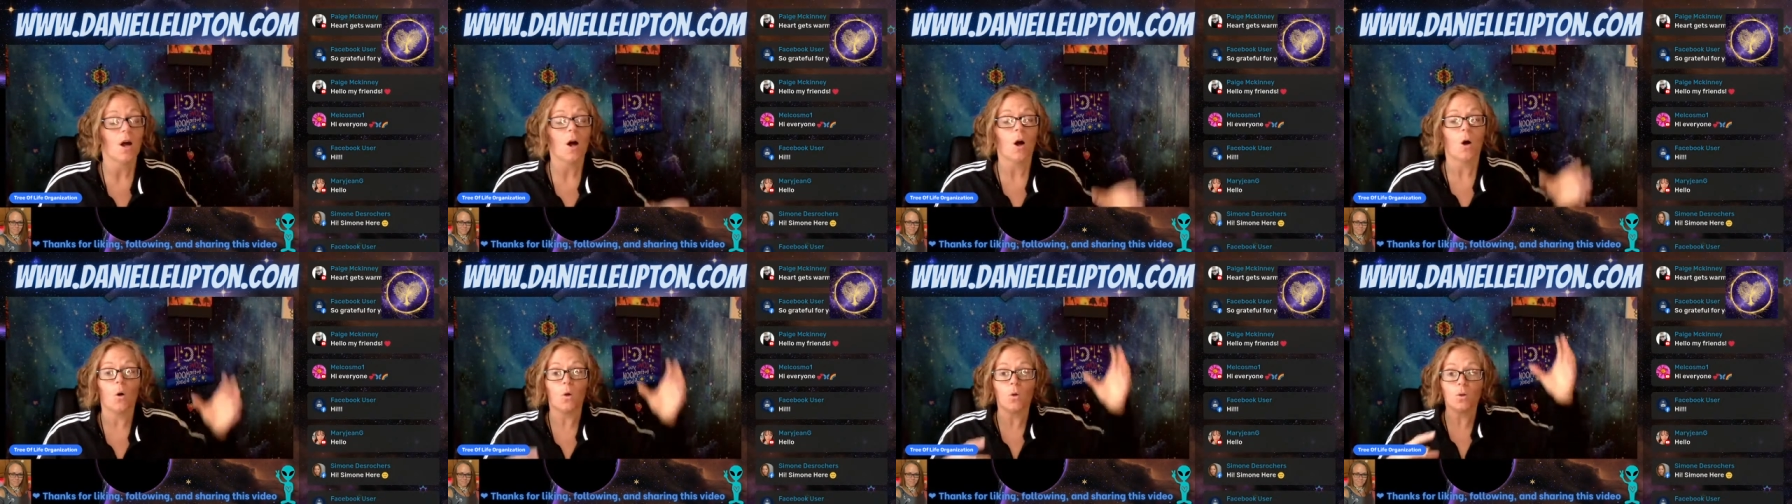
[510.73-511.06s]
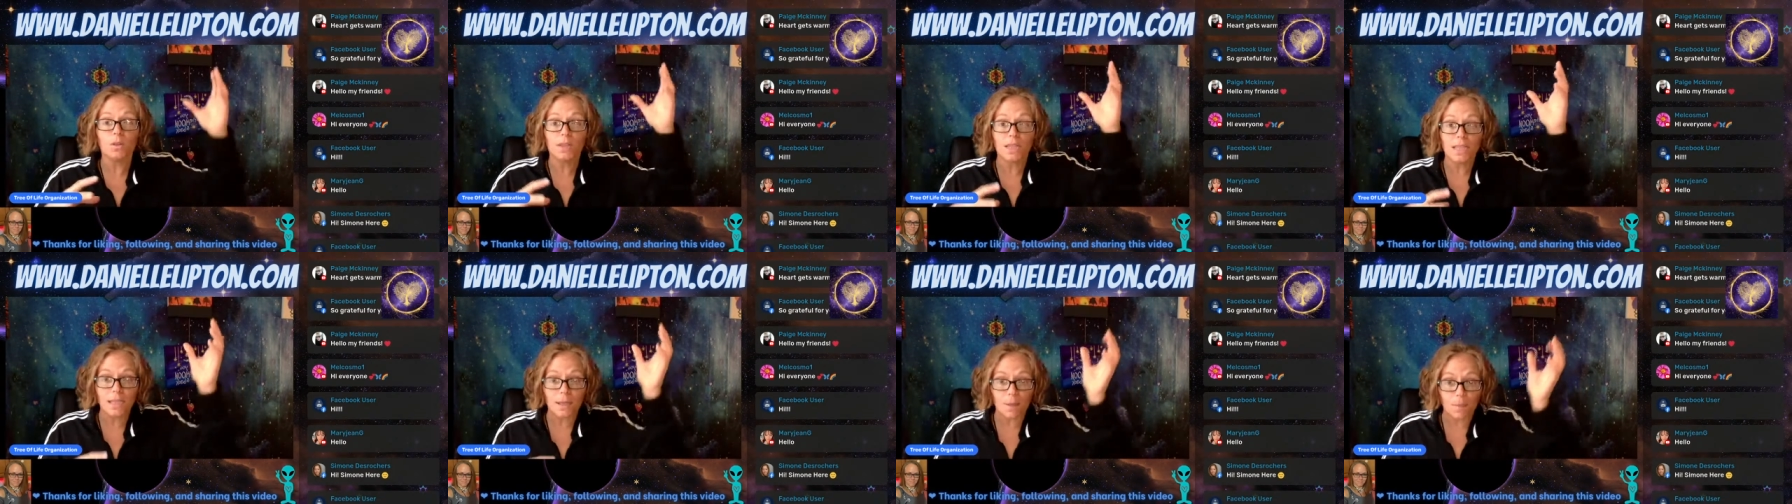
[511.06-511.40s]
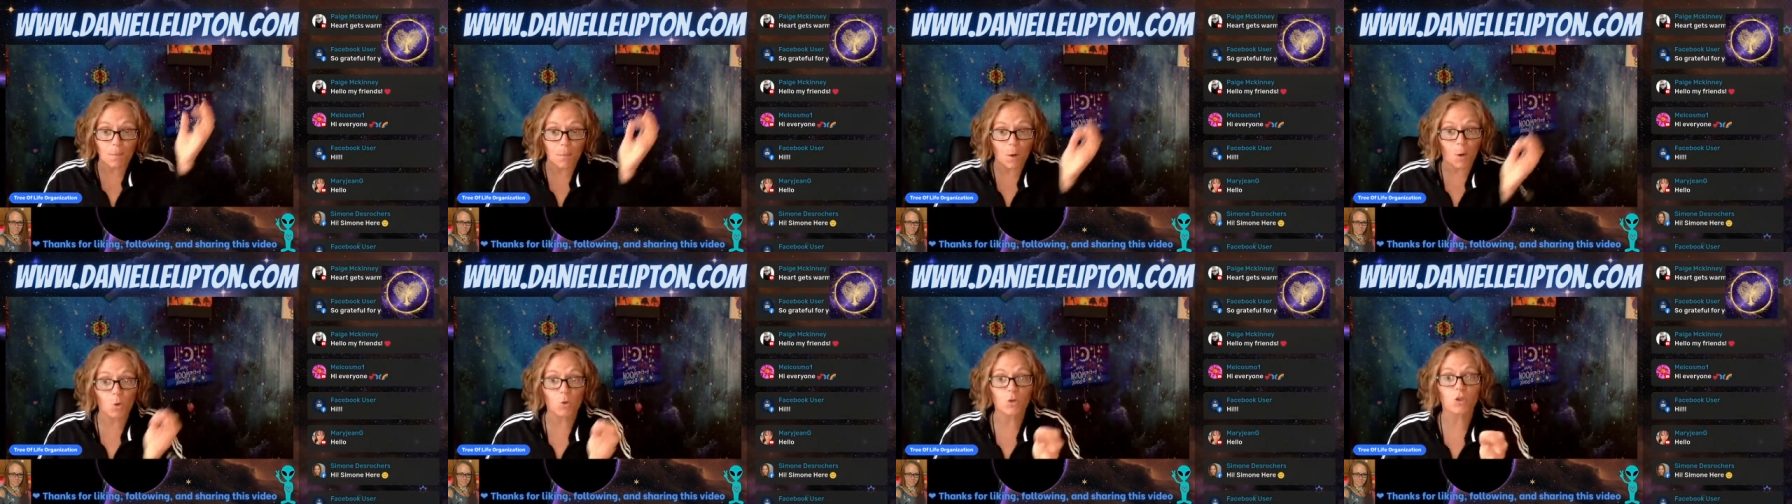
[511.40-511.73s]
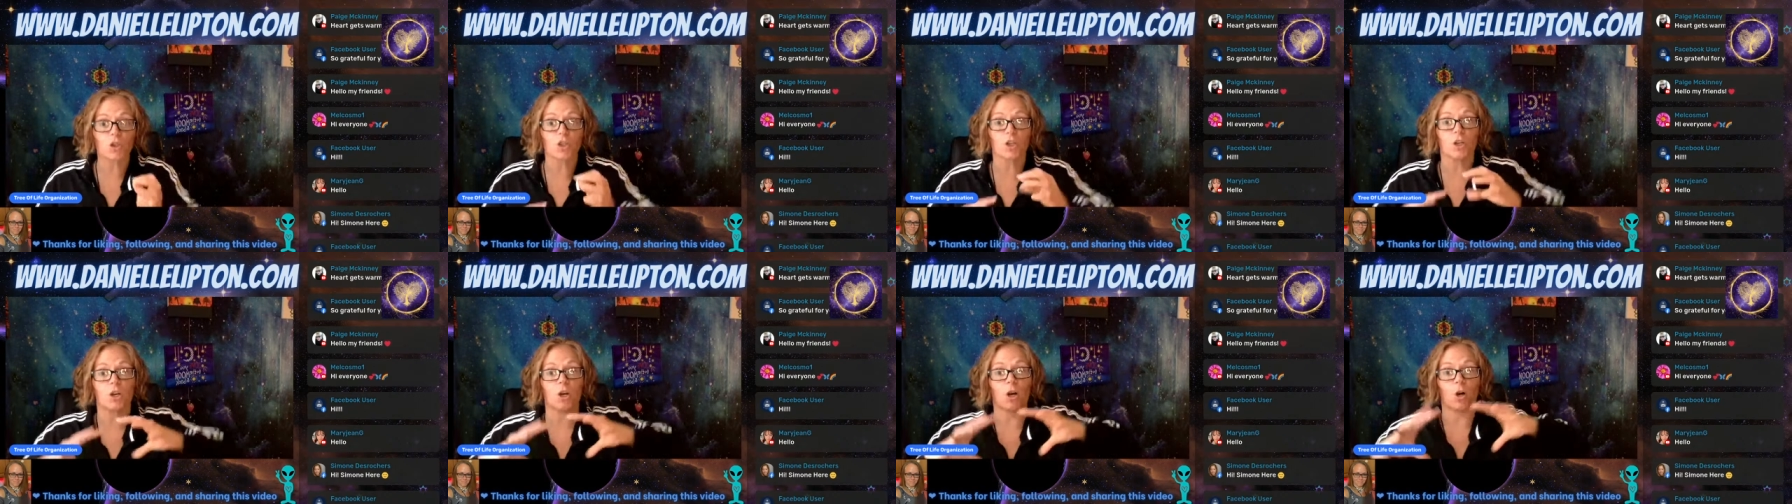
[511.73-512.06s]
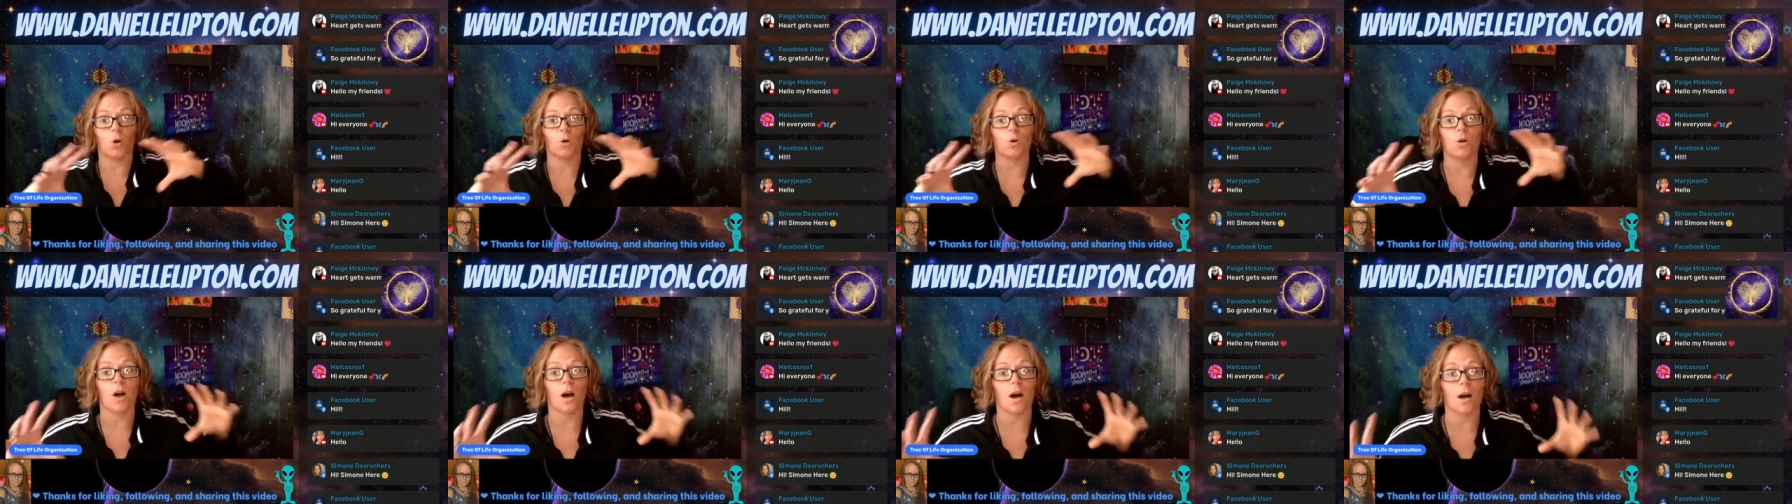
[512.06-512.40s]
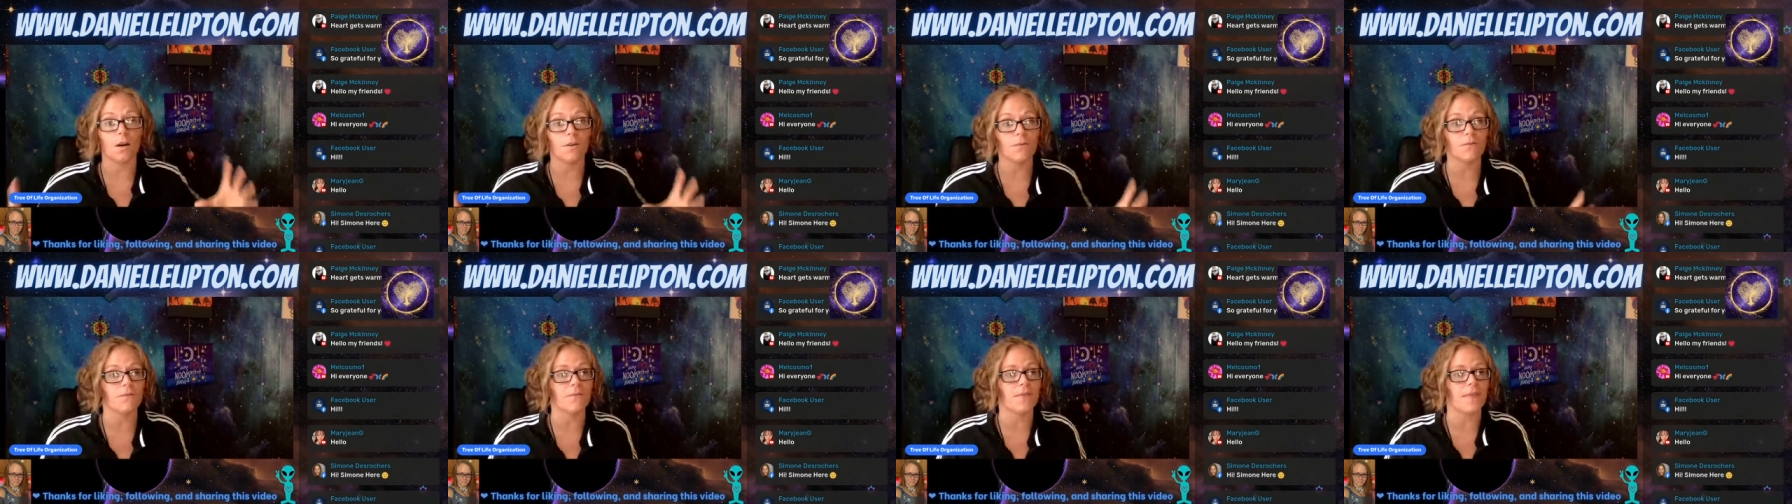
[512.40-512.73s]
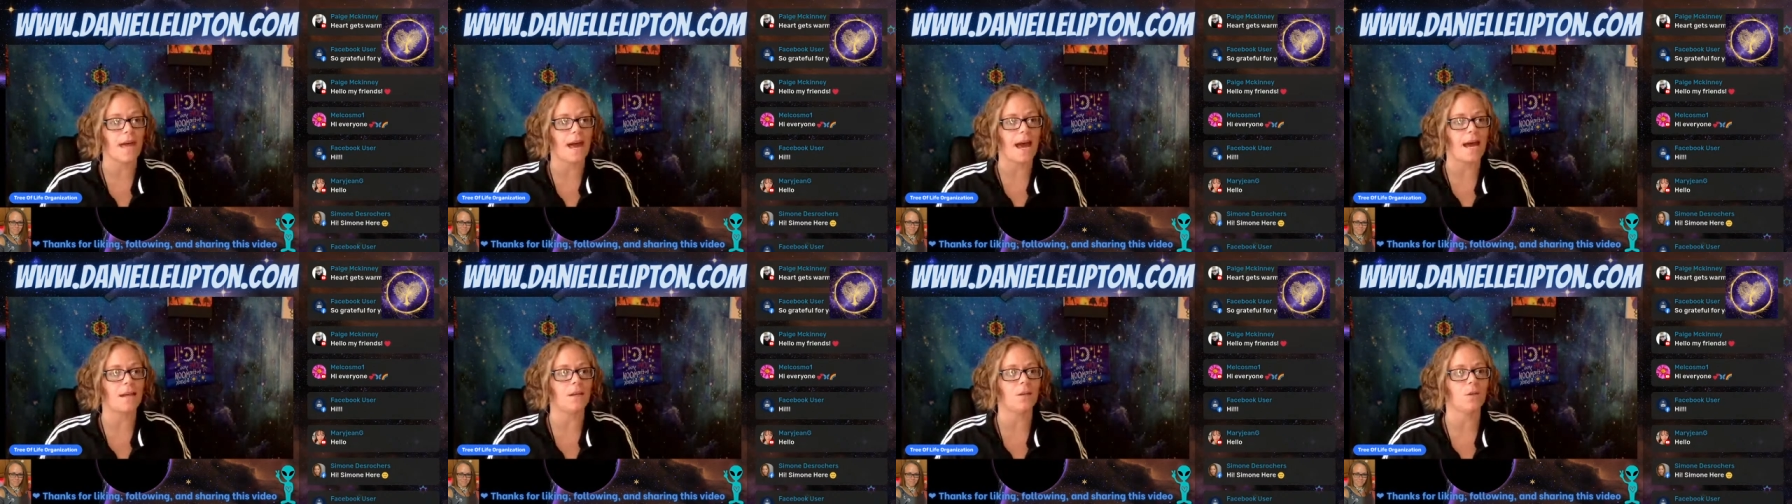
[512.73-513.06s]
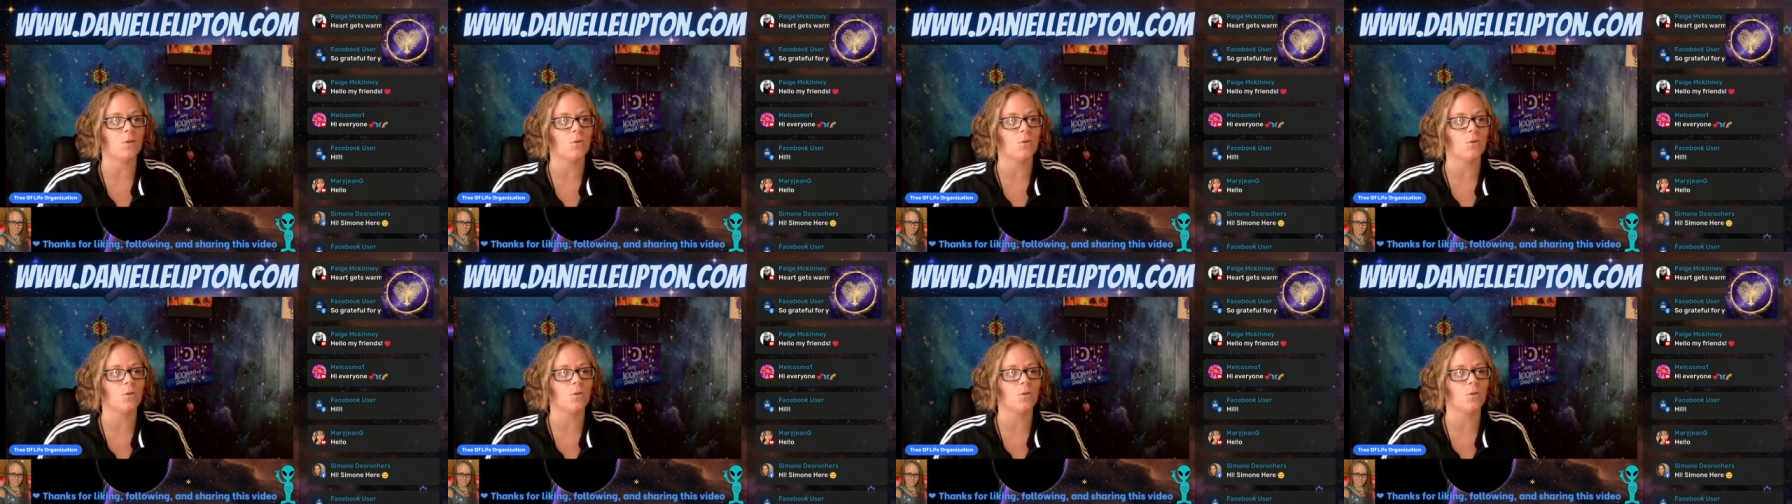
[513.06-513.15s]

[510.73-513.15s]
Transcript: Hold the emotion code of that